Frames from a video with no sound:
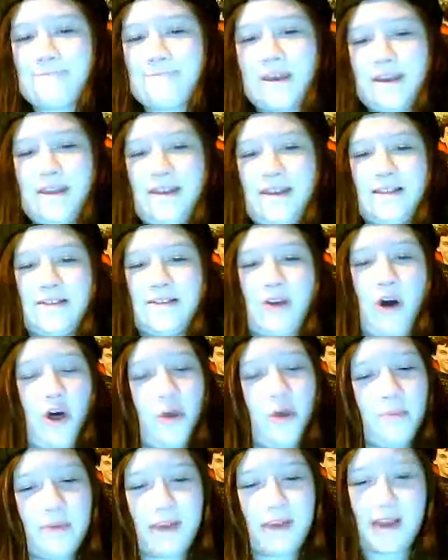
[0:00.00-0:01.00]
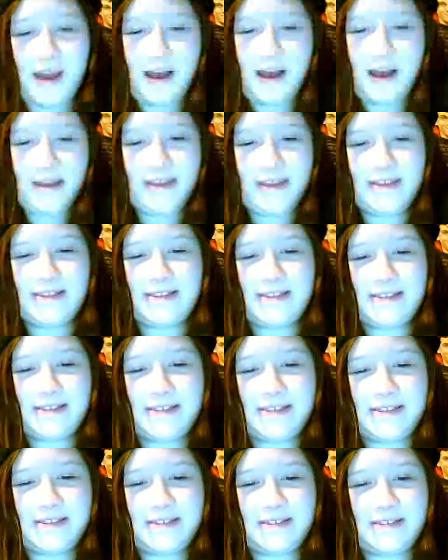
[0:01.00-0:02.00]
it's all because
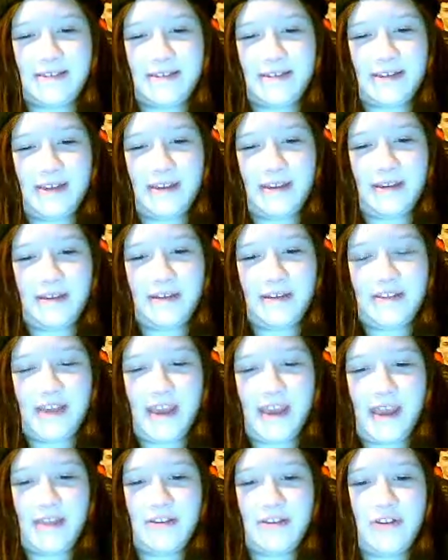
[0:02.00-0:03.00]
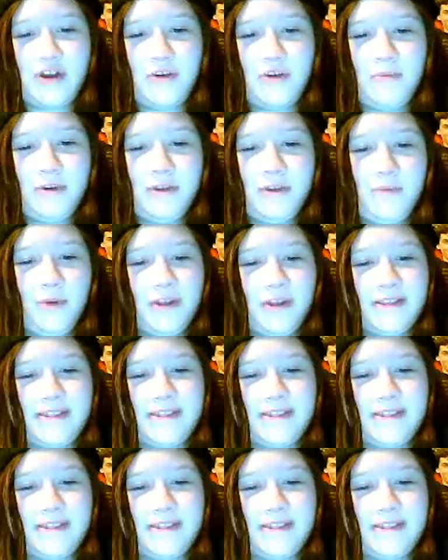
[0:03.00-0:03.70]
nobody wants